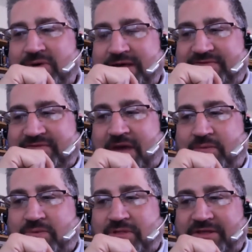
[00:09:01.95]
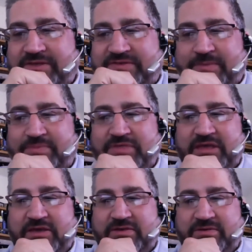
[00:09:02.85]
it's not really
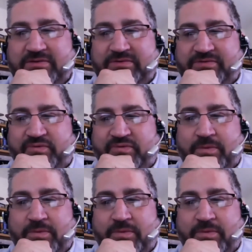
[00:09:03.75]
something for my